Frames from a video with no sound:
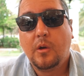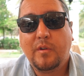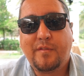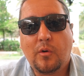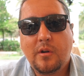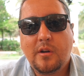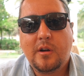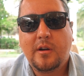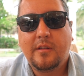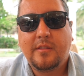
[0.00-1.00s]
We've
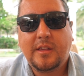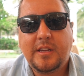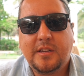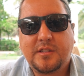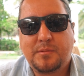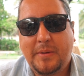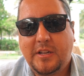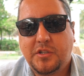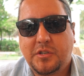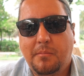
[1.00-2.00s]
ordered the
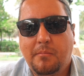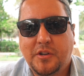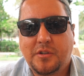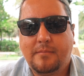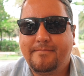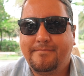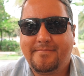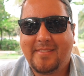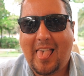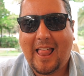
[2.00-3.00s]
spinach mushroom.
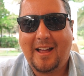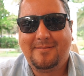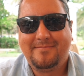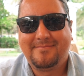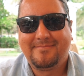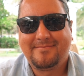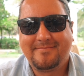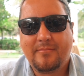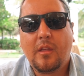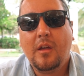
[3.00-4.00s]
Yeah.
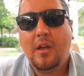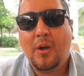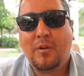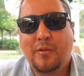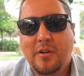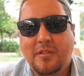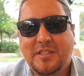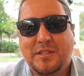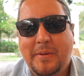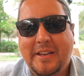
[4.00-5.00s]
We've ordered the
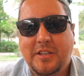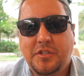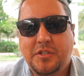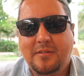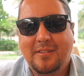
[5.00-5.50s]
spinach,